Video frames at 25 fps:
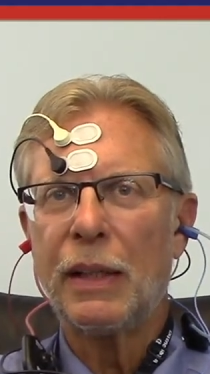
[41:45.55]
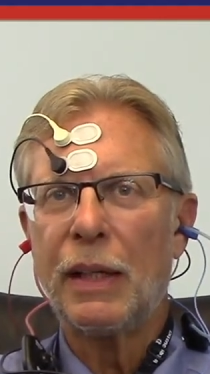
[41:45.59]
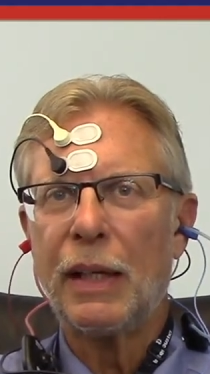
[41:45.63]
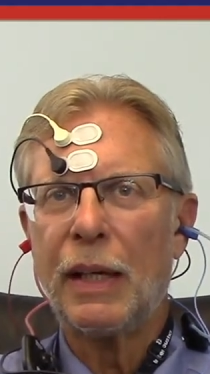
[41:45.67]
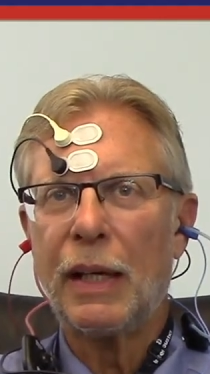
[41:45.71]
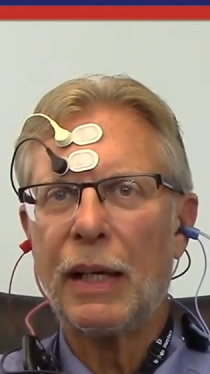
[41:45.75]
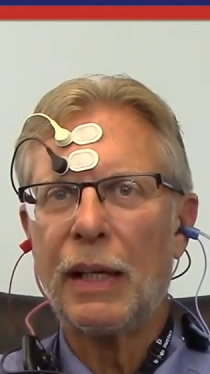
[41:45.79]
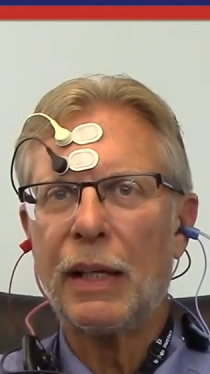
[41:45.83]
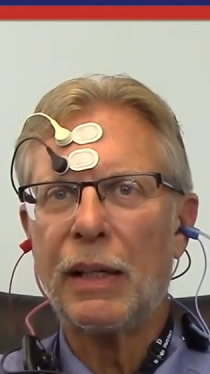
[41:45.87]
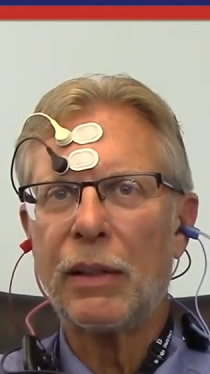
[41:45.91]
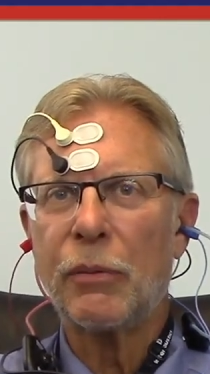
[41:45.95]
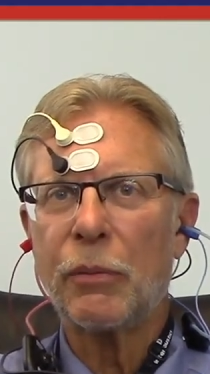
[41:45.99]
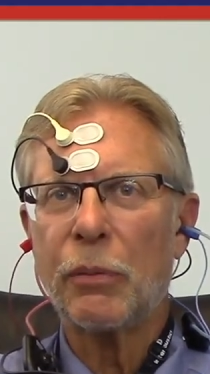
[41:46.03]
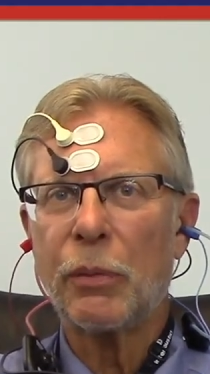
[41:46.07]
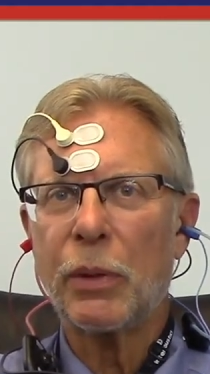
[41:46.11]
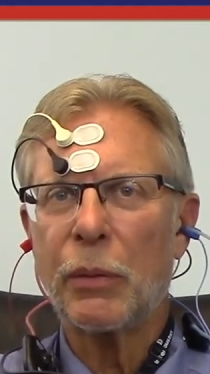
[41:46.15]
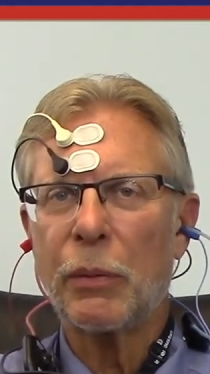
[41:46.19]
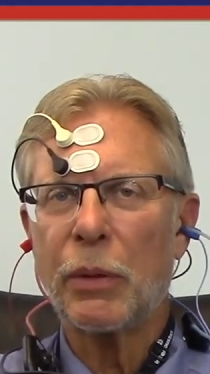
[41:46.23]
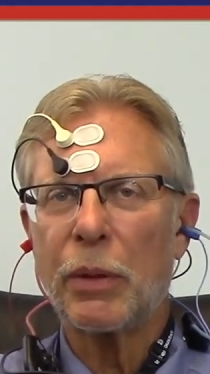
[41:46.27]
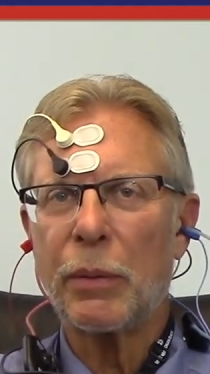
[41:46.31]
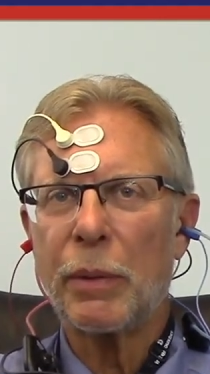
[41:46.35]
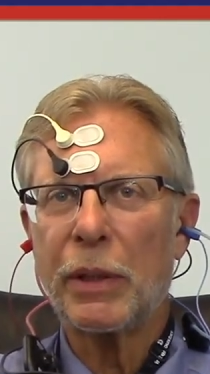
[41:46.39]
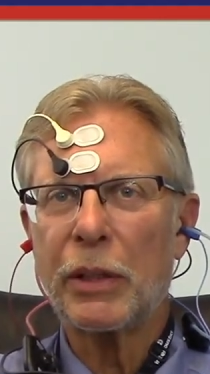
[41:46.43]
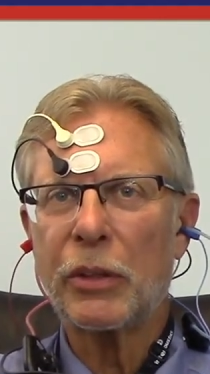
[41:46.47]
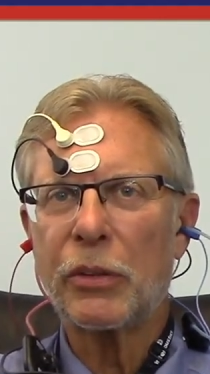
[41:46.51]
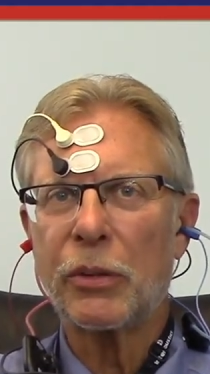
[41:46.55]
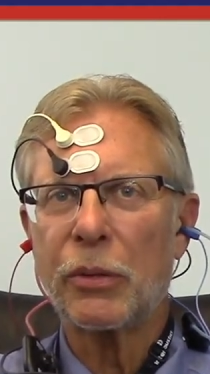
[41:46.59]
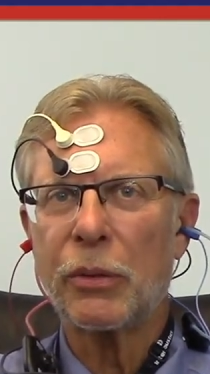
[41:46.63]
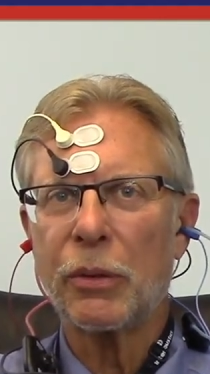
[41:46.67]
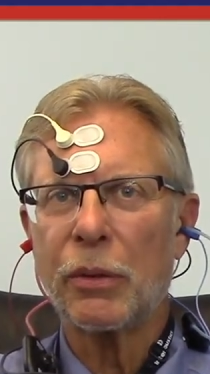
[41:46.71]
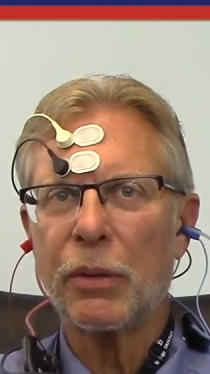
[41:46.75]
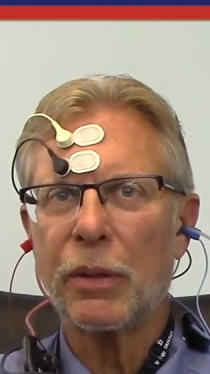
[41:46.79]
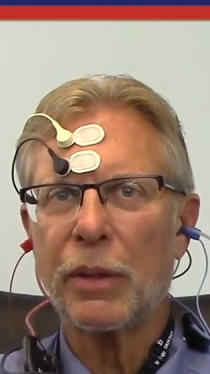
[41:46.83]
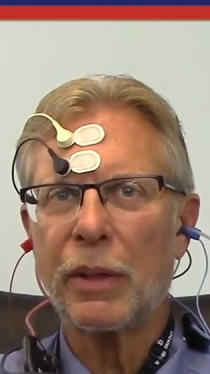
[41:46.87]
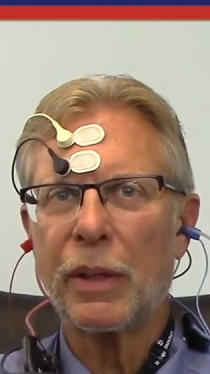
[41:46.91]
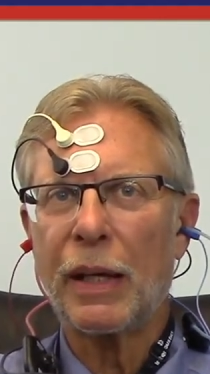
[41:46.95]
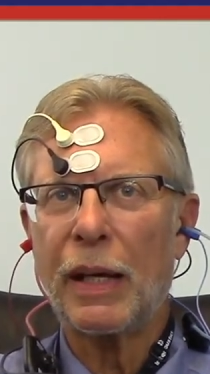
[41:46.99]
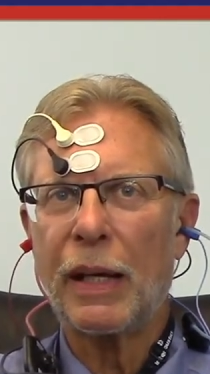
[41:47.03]
and we want to make
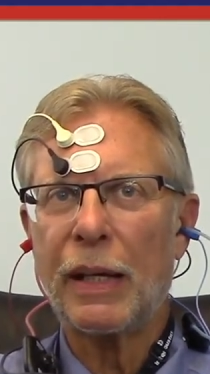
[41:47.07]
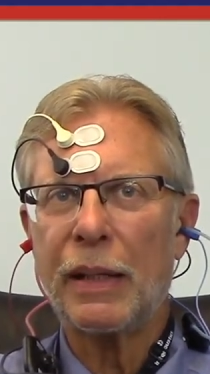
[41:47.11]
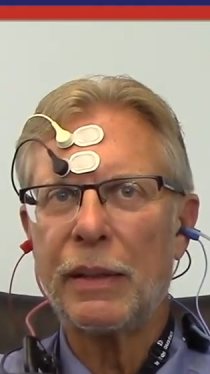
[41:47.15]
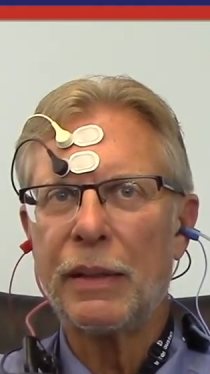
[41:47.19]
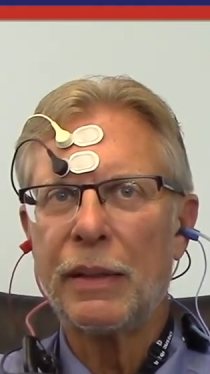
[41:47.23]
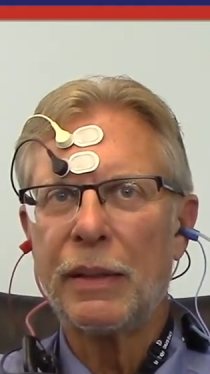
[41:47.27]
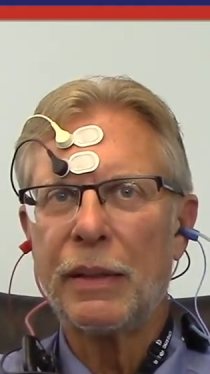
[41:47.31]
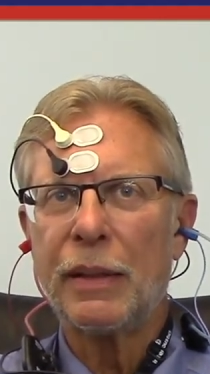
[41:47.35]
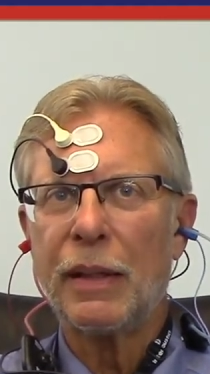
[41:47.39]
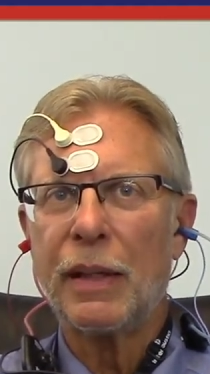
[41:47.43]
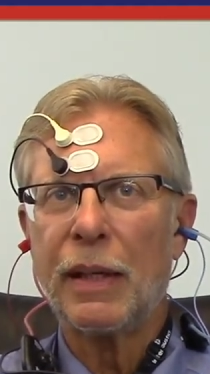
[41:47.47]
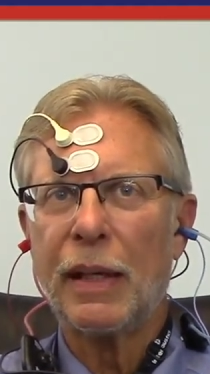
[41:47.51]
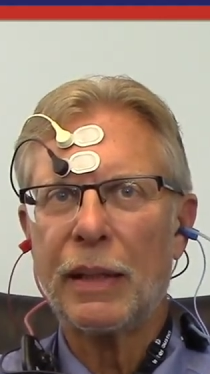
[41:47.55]
sure that